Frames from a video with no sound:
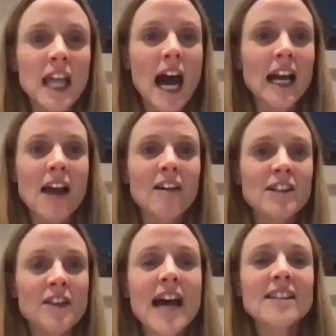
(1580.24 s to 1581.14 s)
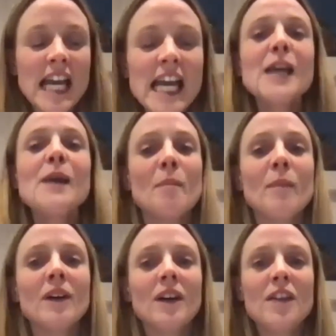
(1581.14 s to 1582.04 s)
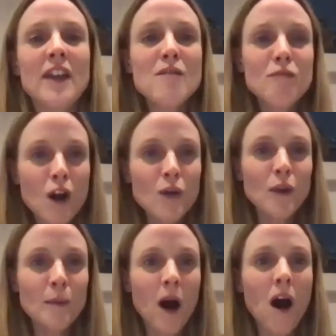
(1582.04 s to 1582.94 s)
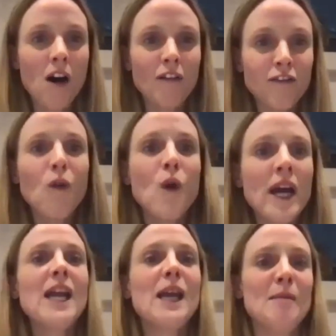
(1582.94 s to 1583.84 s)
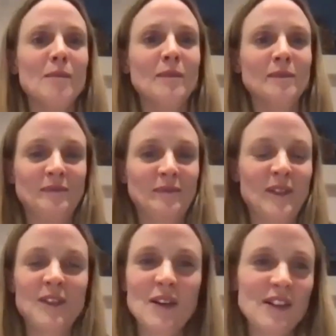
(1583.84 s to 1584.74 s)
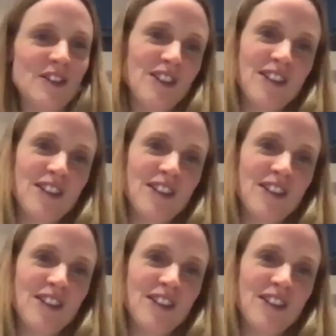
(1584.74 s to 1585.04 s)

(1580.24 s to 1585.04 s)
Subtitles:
that character, that's him. They wrote it for him. So it's just